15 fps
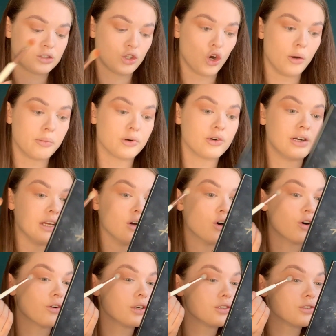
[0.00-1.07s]
coppery
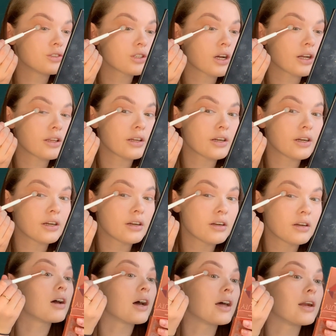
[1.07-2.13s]
orange colour,
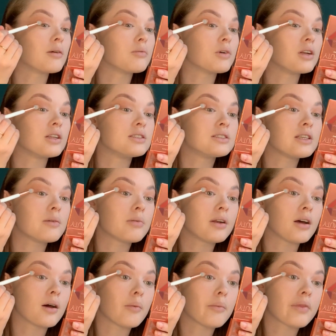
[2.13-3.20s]
and I'm gonna deepen
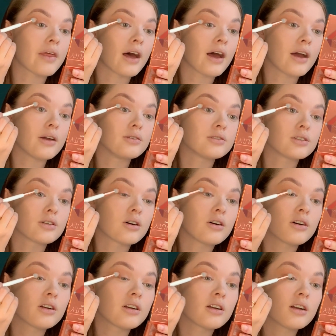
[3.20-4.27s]
up that outer
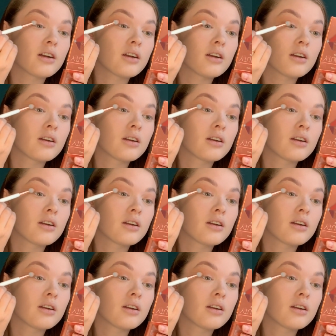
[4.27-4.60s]
corner